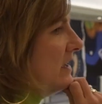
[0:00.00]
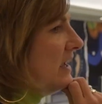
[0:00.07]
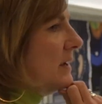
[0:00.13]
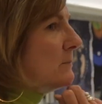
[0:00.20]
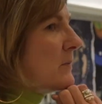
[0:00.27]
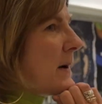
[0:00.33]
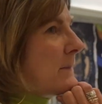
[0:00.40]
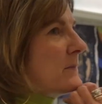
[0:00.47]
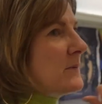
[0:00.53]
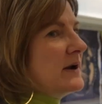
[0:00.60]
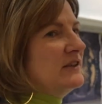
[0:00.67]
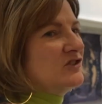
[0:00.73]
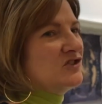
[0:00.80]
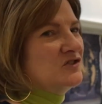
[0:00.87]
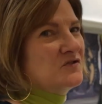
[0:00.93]
in
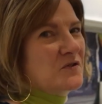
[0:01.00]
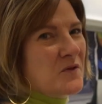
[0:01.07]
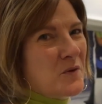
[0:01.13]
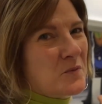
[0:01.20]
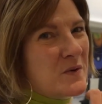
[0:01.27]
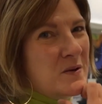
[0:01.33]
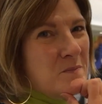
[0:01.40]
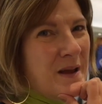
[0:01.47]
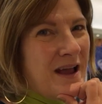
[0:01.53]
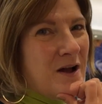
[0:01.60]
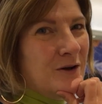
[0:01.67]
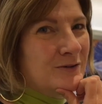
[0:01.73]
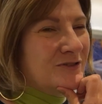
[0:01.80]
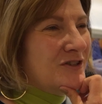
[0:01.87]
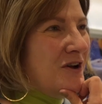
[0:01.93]
preparation for the
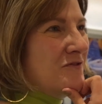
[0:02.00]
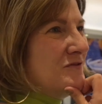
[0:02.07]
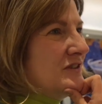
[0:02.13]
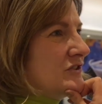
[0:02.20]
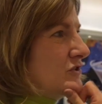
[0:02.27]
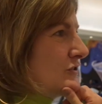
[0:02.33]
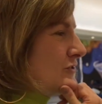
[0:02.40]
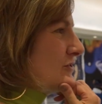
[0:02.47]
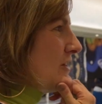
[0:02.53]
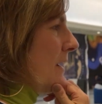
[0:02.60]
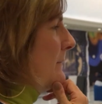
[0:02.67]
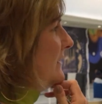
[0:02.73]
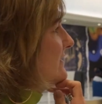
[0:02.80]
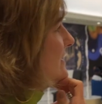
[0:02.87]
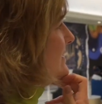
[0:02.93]
rebound of visitors
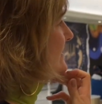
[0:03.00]
coming to the